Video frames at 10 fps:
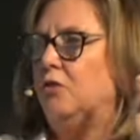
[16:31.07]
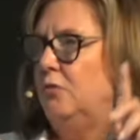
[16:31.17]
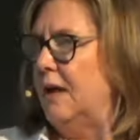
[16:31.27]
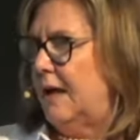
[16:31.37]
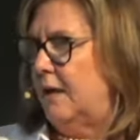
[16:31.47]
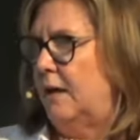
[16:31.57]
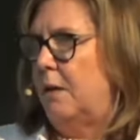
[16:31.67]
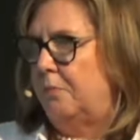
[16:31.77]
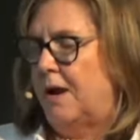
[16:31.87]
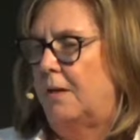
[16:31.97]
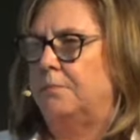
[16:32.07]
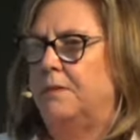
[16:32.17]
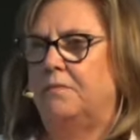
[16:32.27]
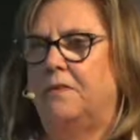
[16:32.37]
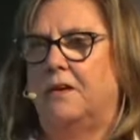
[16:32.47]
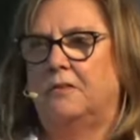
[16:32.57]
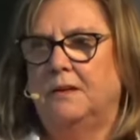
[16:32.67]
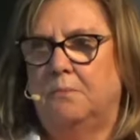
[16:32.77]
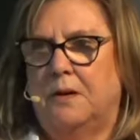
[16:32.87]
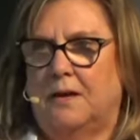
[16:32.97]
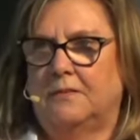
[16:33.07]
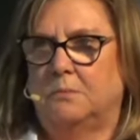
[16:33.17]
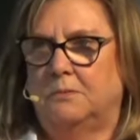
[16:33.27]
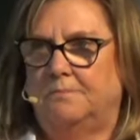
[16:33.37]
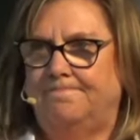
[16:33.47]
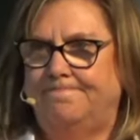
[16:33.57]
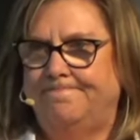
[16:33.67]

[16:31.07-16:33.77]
you had a problem that felt impossible.